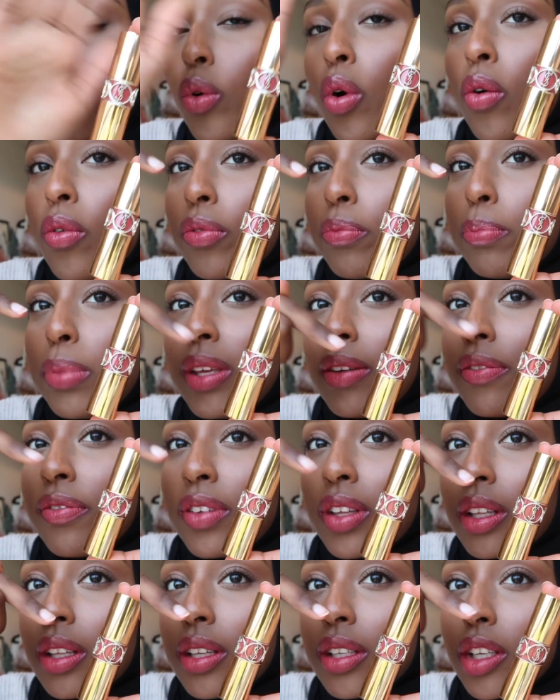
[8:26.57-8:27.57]
you won't be
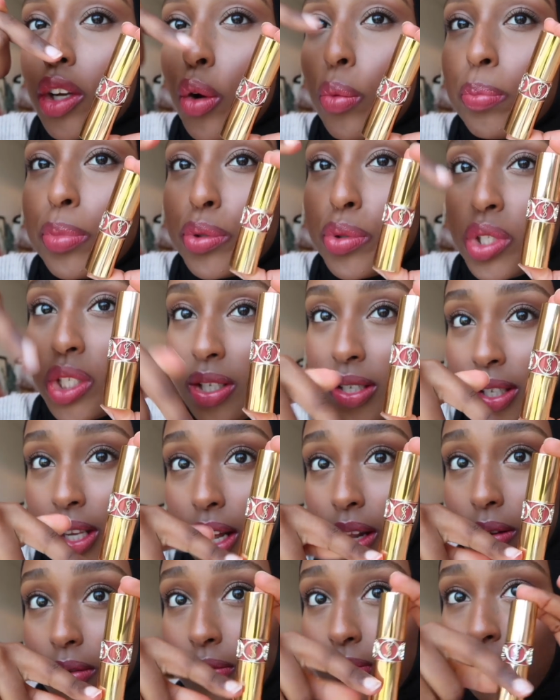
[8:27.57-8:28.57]
feeling your bougie
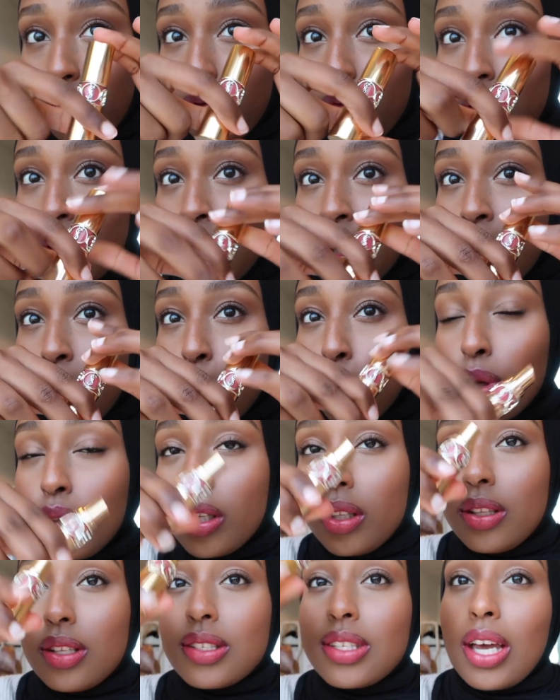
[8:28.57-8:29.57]
self
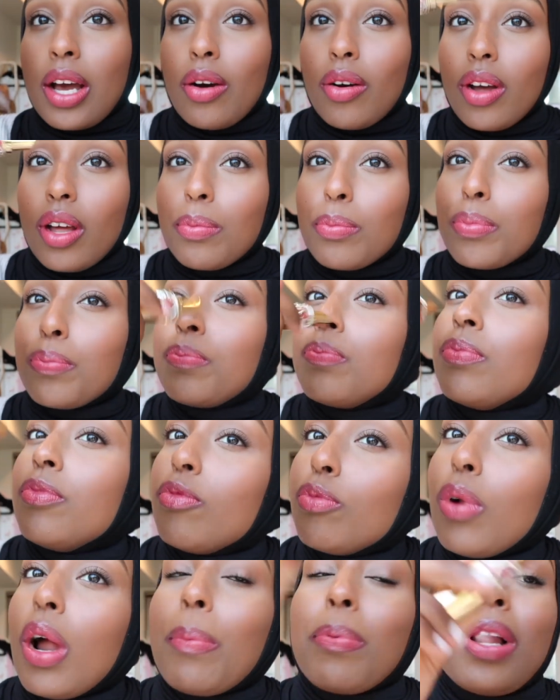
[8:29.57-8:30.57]
pulling this out and
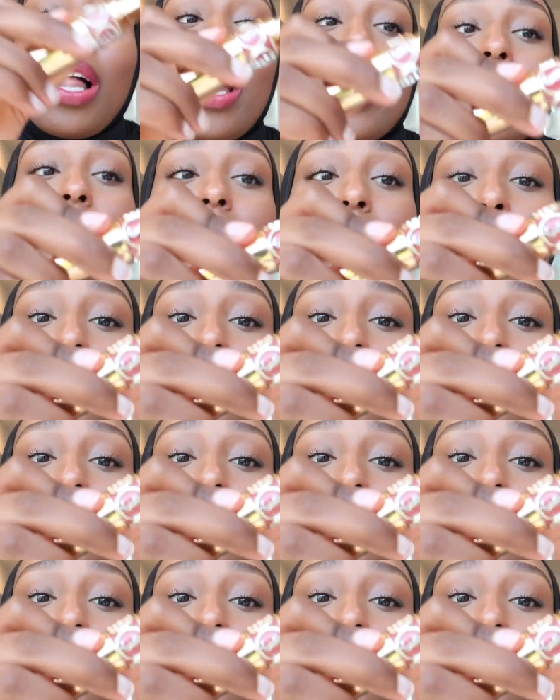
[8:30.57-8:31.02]
applying